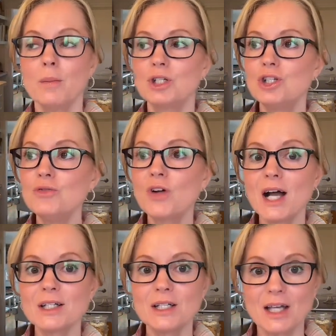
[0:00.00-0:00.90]
but you've
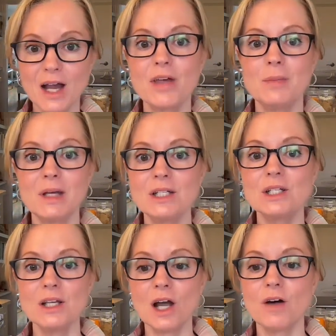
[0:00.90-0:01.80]
got to get them
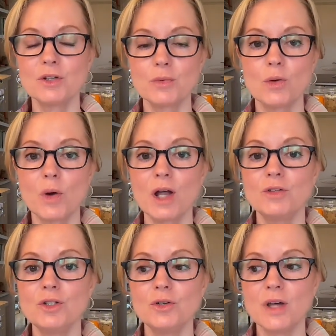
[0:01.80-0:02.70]
into the oven right away
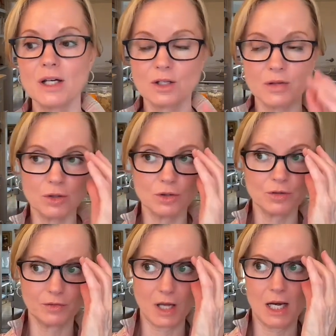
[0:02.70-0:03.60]
if you do that so they don't
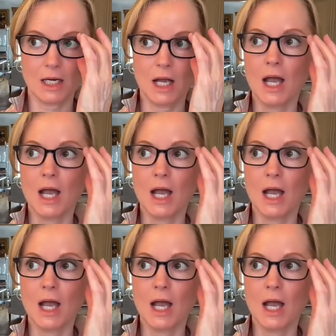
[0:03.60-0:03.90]
deflate.